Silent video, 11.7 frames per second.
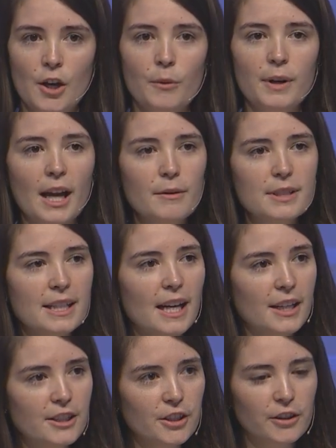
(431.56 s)
When I was an
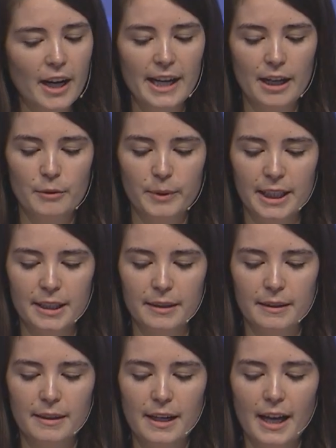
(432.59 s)
undergrad at
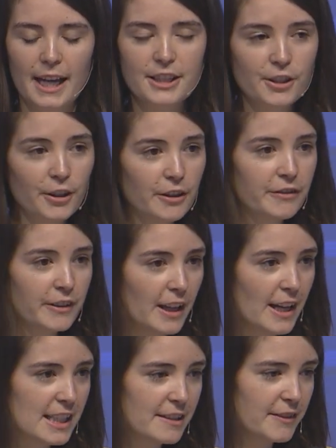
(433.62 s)
Wheaton, I took
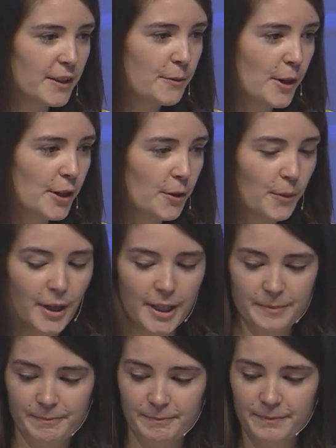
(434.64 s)
Philosophy
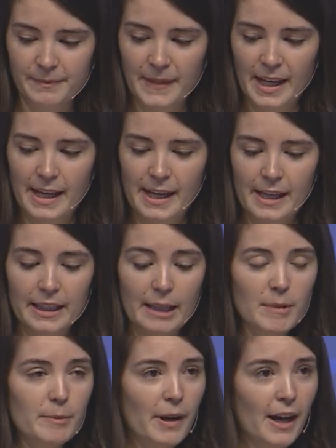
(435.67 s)
101.
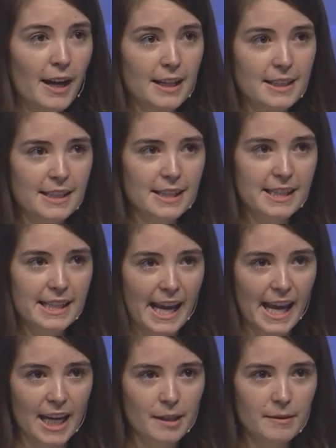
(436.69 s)
Let me pause and
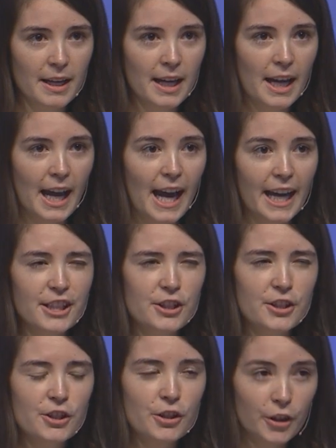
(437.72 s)
say, I
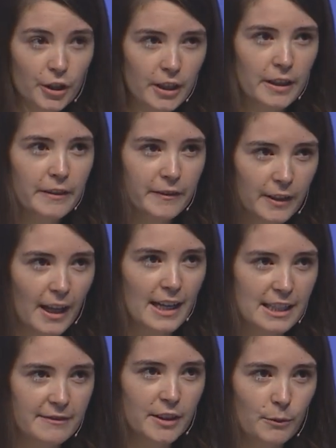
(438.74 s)
took
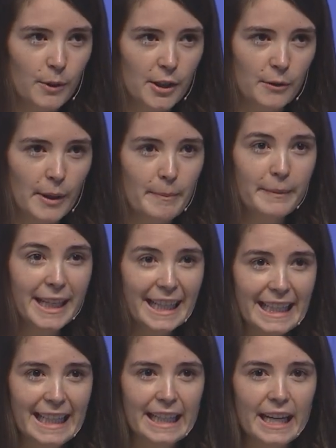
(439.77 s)
Philosophy 101,
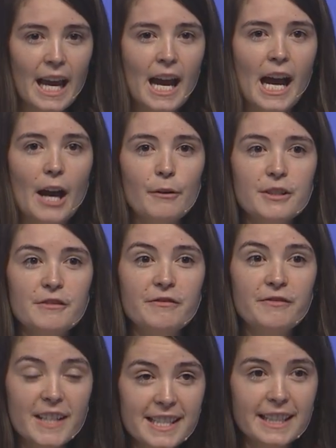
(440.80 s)
meaning I was
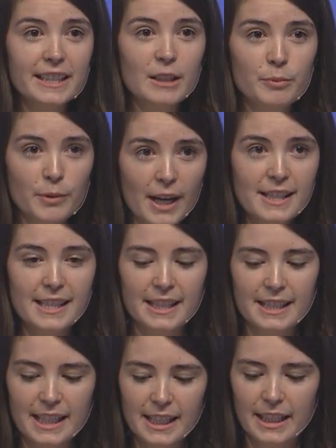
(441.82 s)
physically
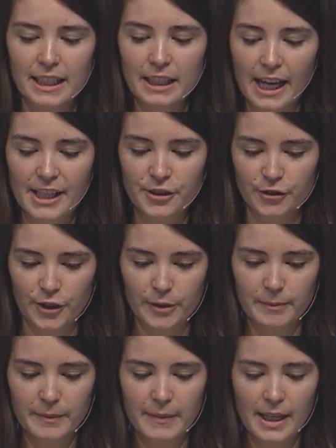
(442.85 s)
present in the
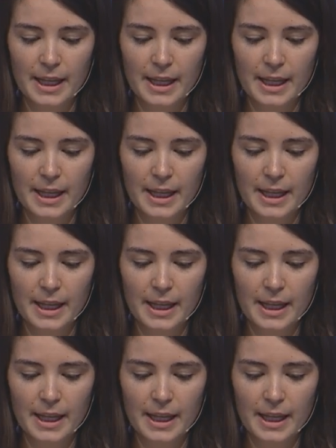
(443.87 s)
classroom.